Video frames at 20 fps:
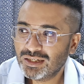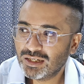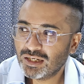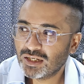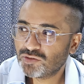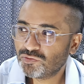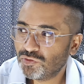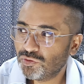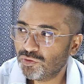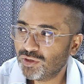
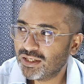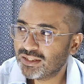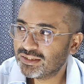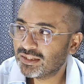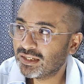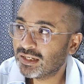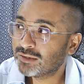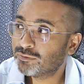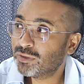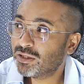Last few days
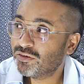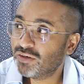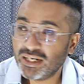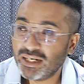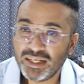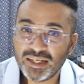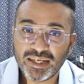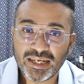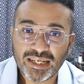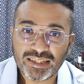it has been
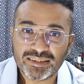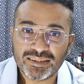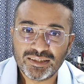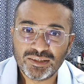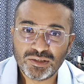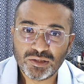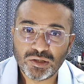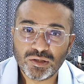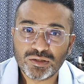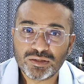raining cats
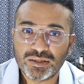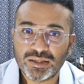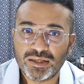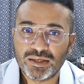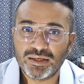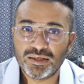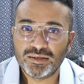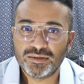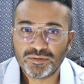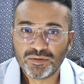and dogs
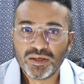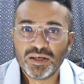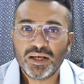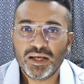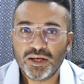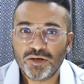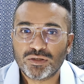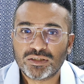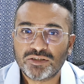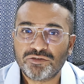and
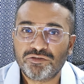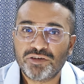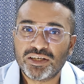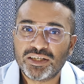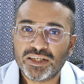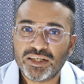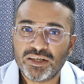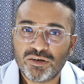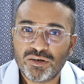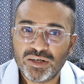it was
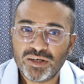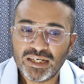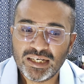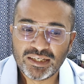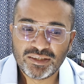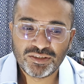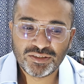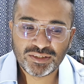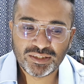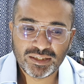affecting our
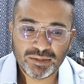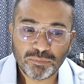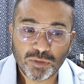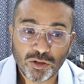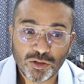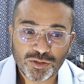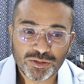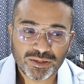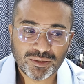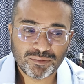electricity
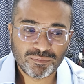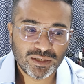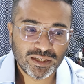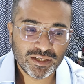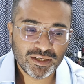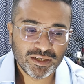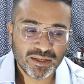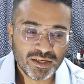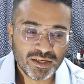power supply.